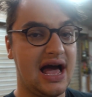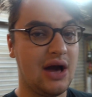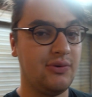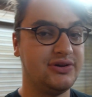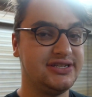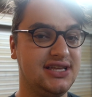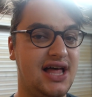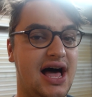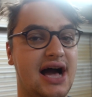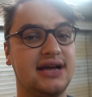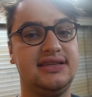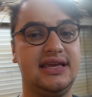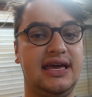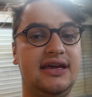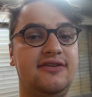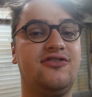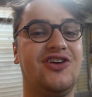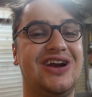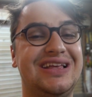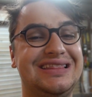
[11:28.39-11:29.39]
I was locked
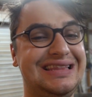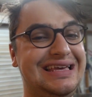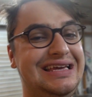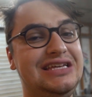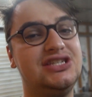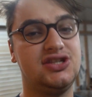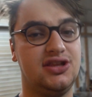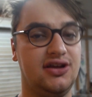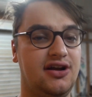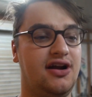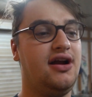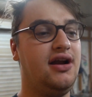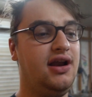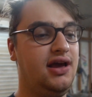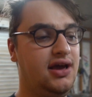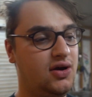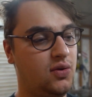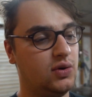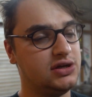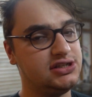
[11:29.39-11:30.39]
in for at least
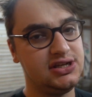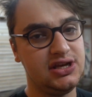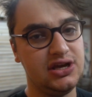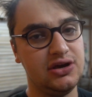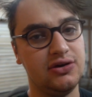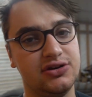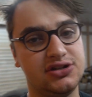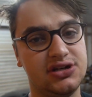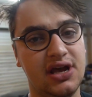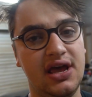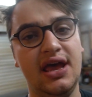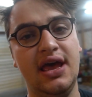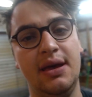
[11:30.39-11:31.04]
3rd was huge,